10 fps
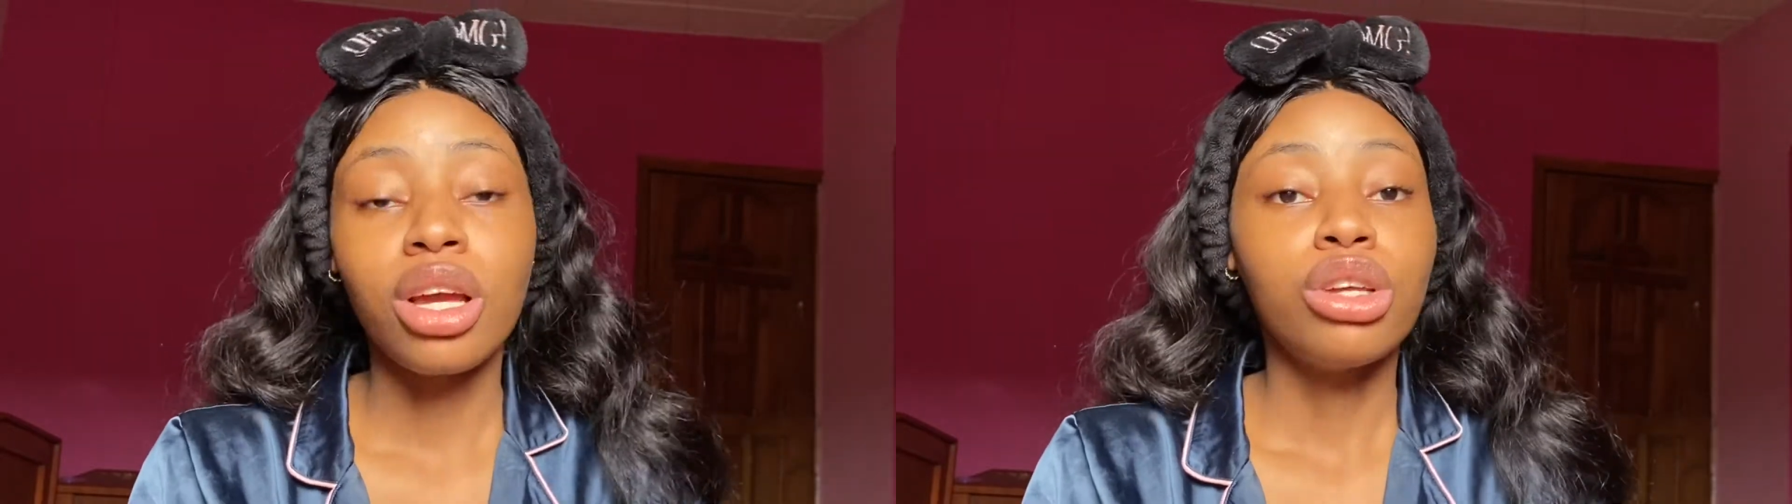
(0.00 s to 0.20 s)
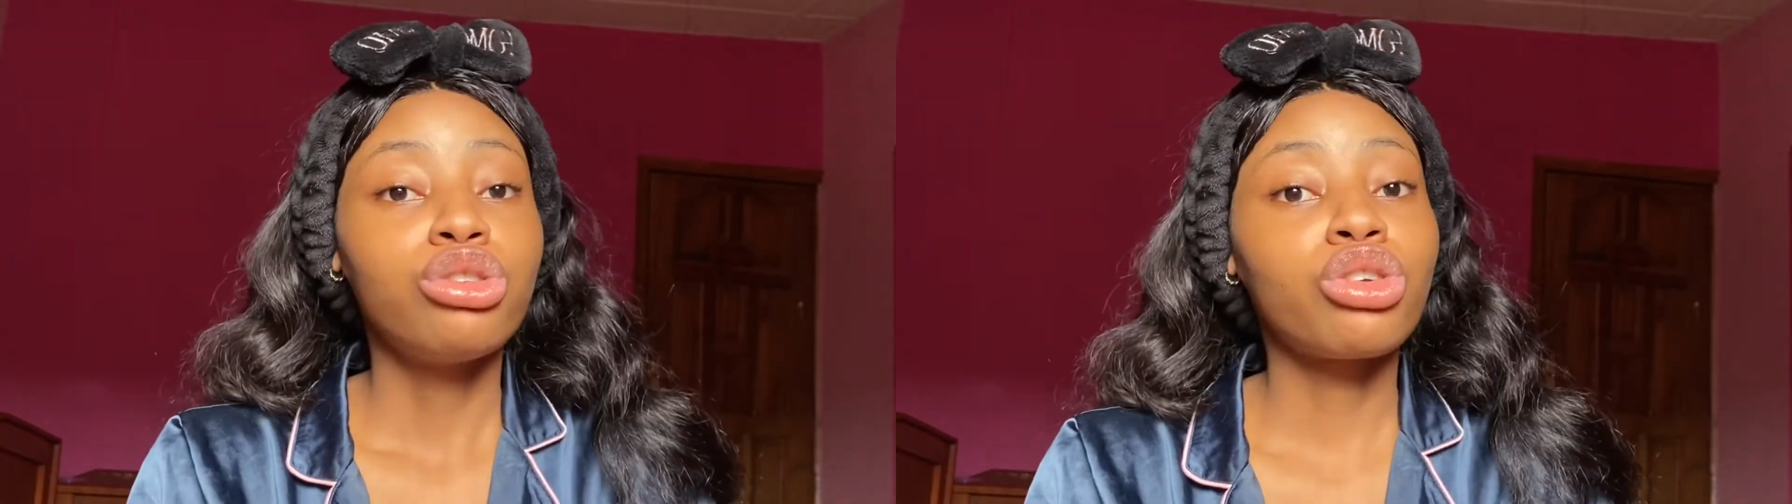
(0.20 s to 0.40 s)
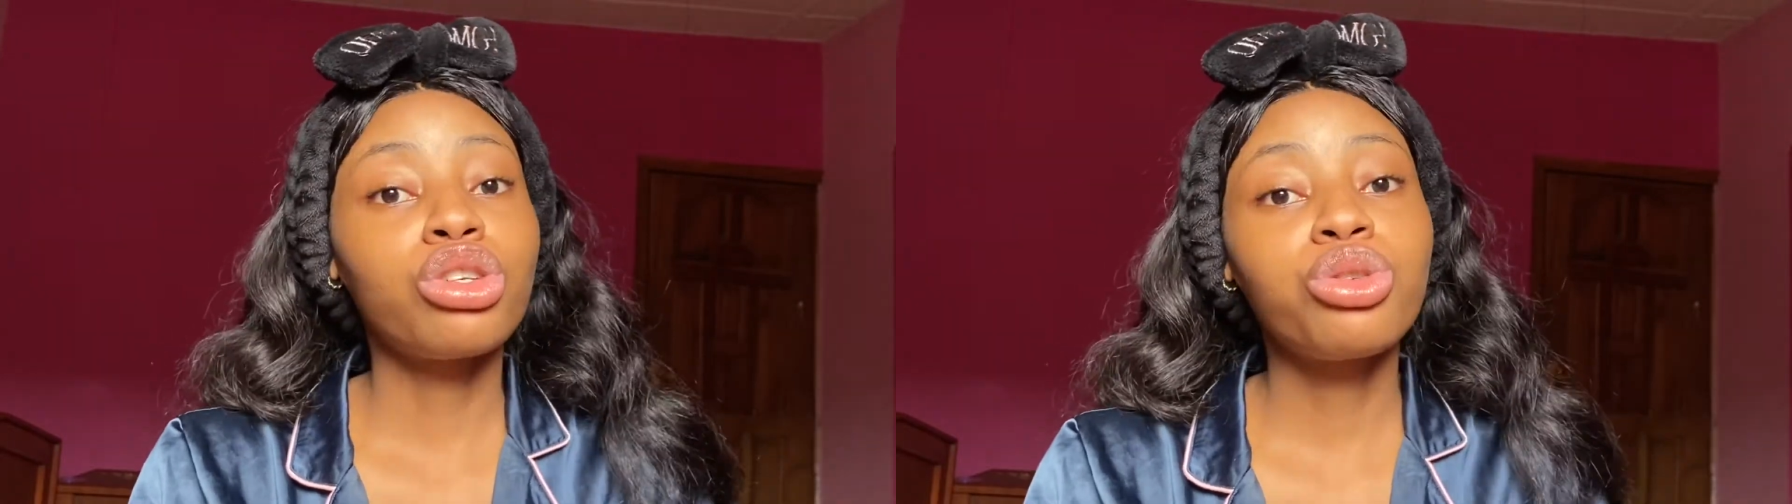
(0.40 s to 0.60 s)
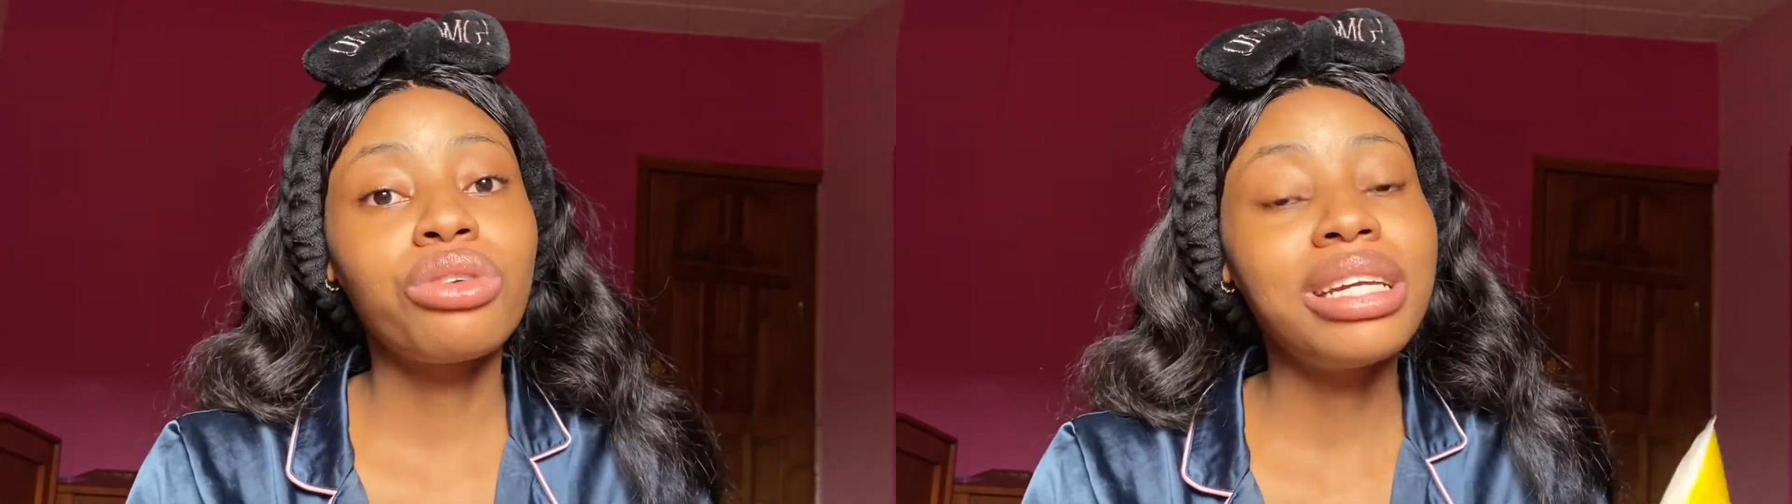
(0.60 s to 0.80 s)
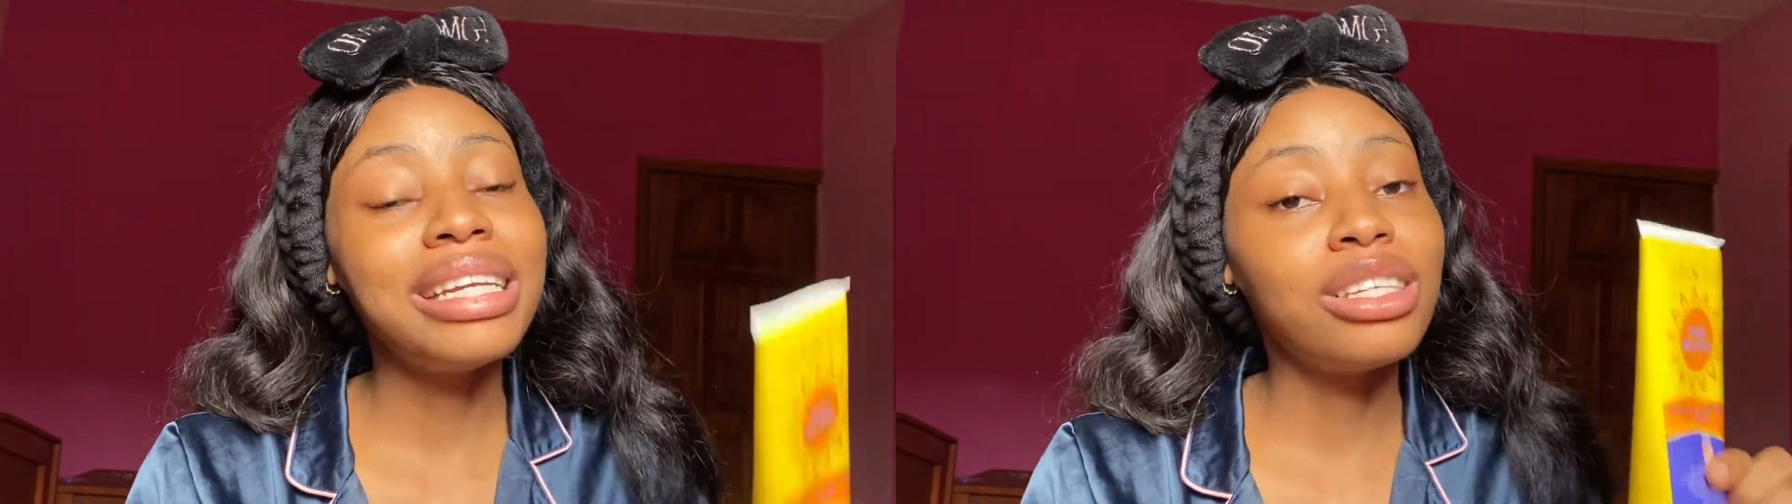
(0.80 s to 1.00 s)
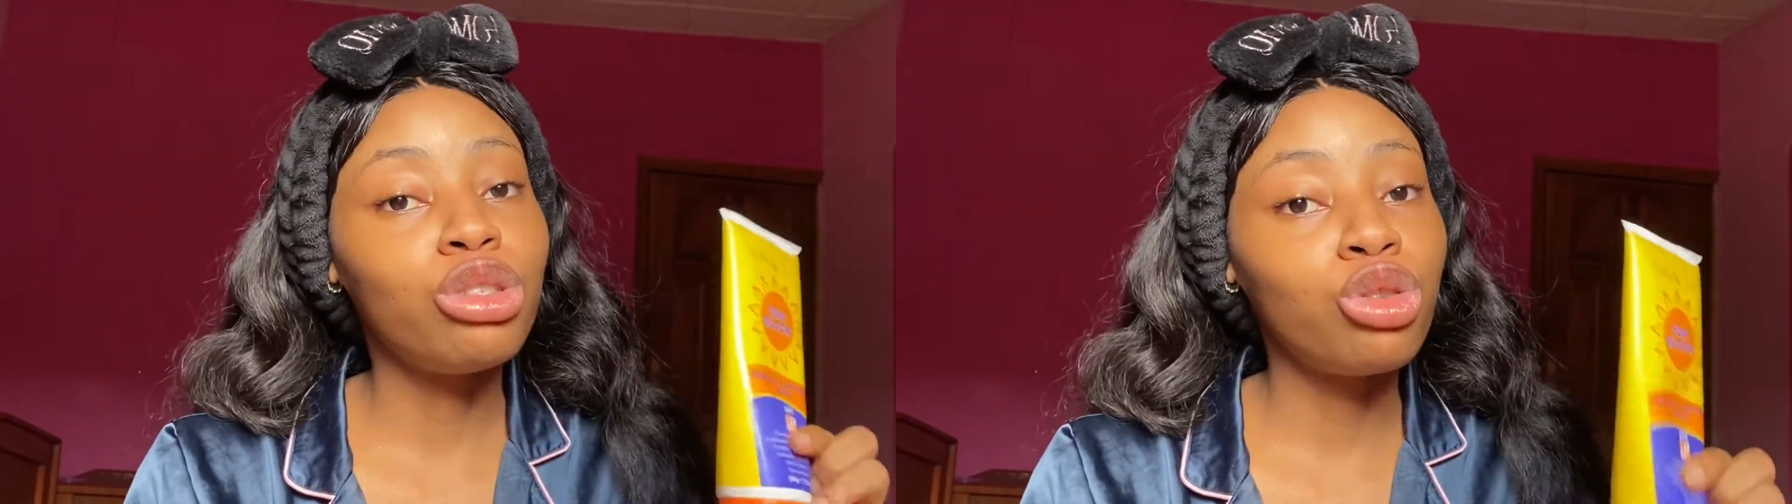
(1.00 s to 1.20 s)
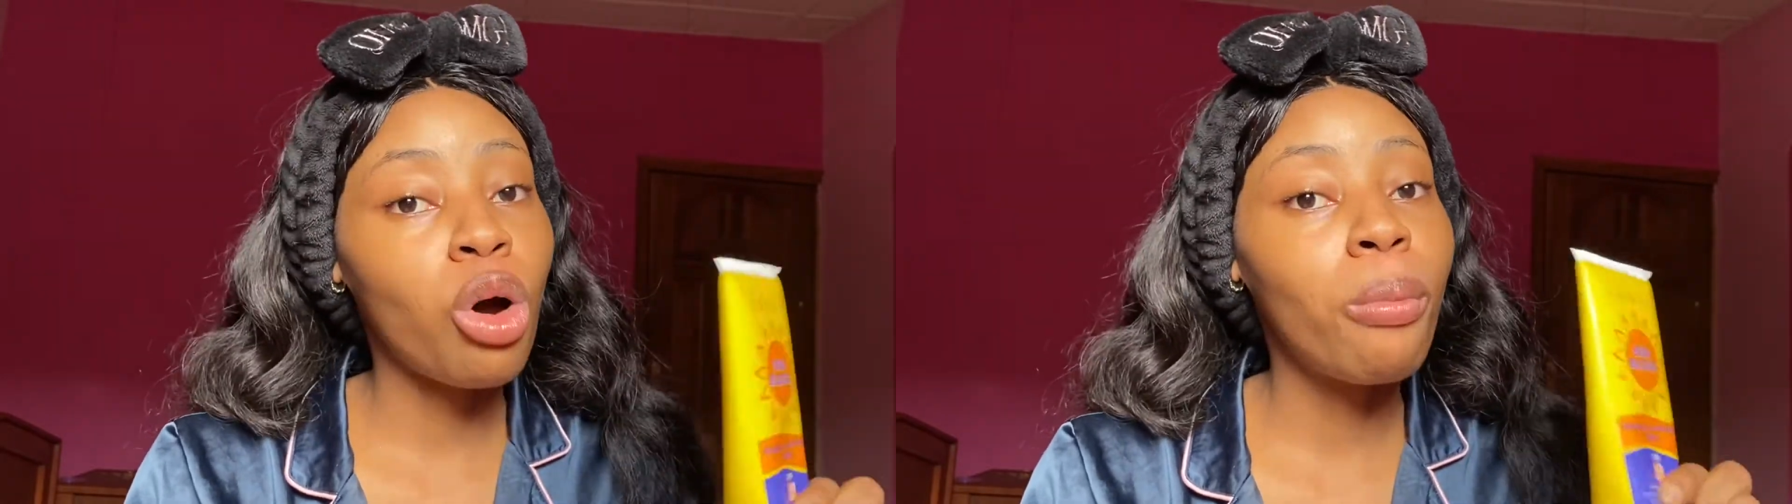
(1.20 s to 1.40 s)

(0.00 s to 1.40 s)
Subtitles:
Sunscreen is not